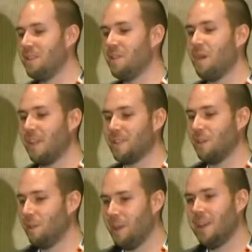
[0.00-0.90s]
in the past
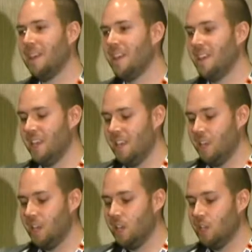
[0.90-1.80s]
little bit.
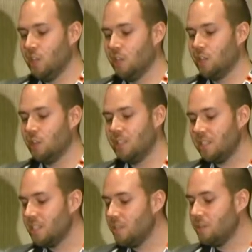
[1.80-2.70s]
So this
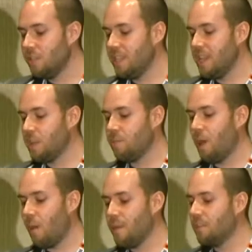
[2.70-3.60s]
is the Louisiana
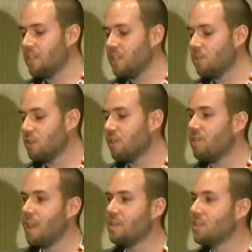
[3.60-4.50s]
Department of Children and
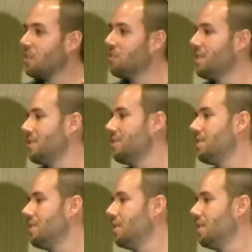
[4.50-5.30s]
Family Services.